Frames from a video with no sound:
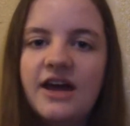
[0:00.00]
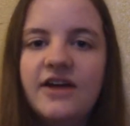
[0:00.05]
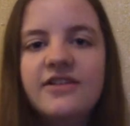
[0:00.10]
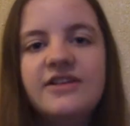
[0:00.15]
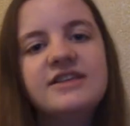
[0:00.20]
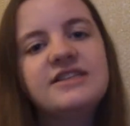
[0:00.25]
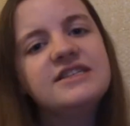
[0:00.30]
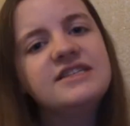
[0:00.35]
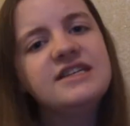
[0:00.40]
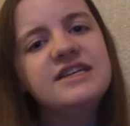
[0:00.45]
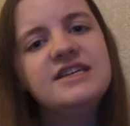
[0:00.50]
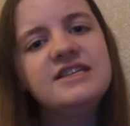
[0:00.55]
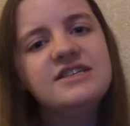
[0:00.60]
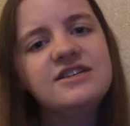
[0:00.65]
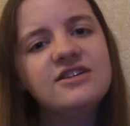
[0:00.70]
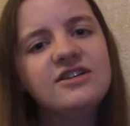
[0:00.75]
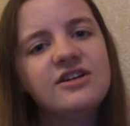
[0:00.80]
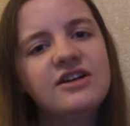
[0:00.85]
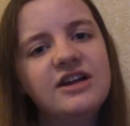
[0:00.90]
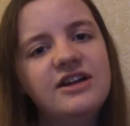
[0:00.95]
This is
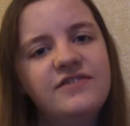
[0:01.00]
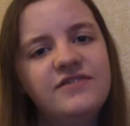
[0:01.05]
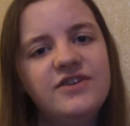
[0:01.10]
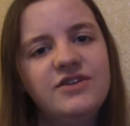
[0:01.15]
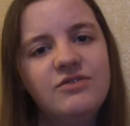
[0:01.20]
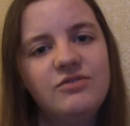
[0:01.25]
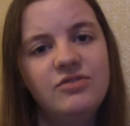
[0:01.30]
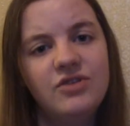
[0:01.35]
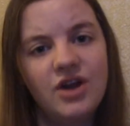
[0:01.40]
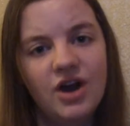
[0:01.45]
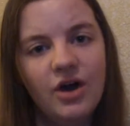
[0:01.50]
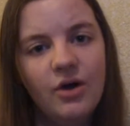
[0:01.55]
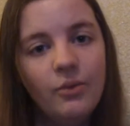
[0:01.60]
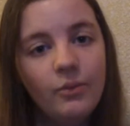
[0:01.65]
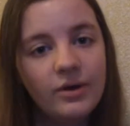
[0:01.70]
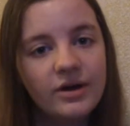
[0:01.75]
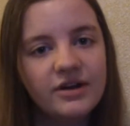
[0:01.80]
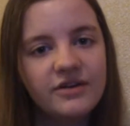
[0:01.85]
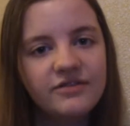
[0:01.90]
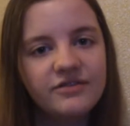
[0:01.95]
easier if you know
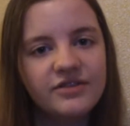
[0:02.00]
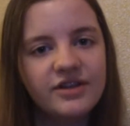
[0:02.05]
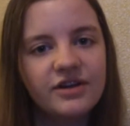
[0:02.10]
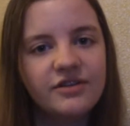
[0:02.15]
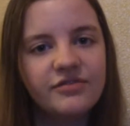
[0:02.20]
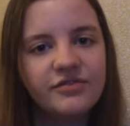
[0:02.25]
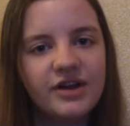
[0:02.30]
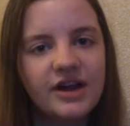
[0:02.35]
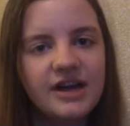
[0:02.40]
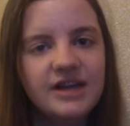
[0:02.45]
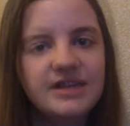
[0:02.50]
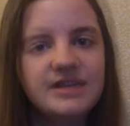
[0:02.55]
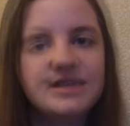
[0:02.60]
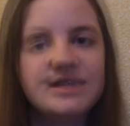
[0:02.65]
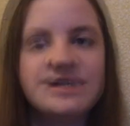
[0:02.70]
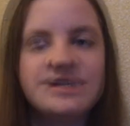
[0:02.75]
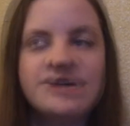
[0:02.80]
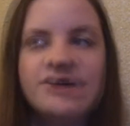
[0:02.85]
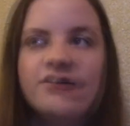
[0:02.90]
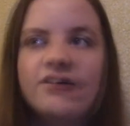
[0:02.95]
one of their friends.
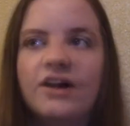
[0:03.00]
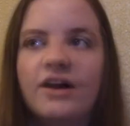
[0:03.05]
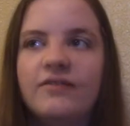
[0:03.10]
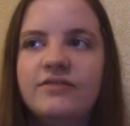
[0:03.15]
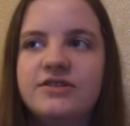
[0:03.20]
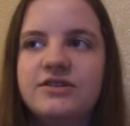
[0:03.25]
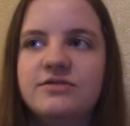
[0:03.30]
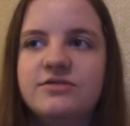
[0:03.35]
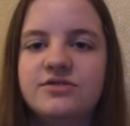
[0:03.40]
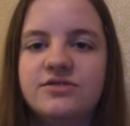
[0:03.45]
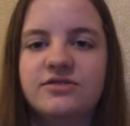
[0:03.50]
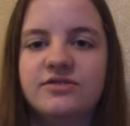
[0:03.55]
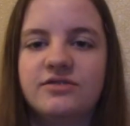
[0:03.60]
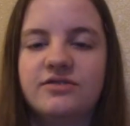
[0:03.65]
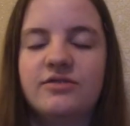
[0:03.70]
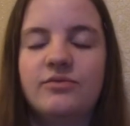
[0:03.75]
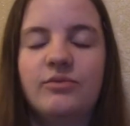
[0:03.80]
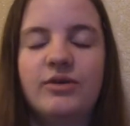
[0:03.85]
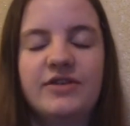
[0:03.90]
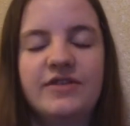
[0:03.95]
Like start a conversation
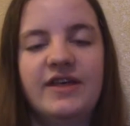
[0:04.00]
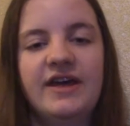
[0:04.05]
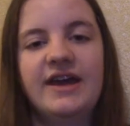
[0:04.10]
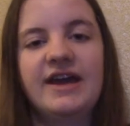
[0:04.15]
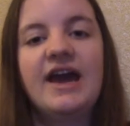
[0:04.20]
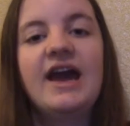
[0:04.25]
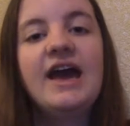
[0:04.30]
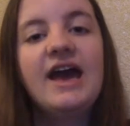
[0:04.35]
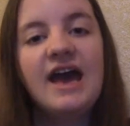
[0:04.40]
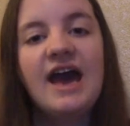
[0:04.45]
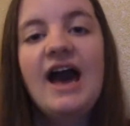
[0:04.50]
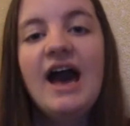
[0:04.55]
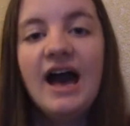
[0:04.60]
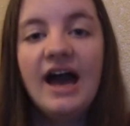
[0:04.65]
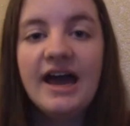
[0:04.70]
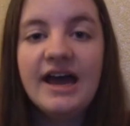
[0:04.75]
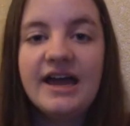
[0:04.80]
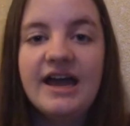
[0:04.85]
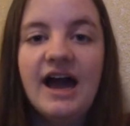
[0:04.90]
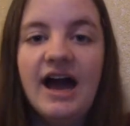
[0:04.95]
with like,
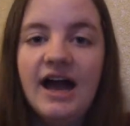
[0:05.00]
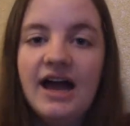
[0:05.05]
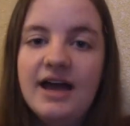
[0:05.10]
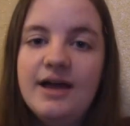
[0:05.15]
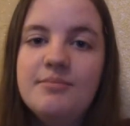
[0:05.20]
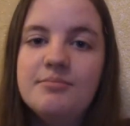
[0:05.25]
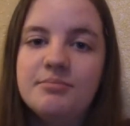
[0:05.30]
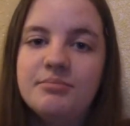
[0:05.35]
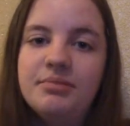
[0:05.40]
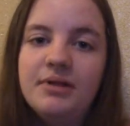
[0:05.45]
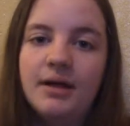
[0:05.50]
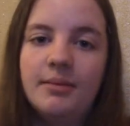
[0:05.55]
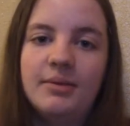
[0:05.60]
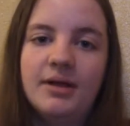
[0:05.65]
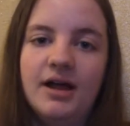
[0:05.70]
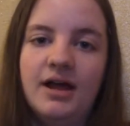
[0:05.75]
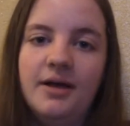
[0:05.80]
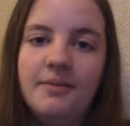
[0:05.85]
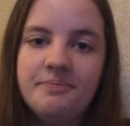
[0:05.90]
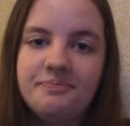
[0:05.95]
hi, I'm blah
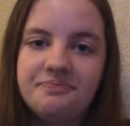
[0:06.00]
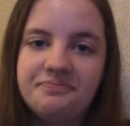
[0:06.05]
blah.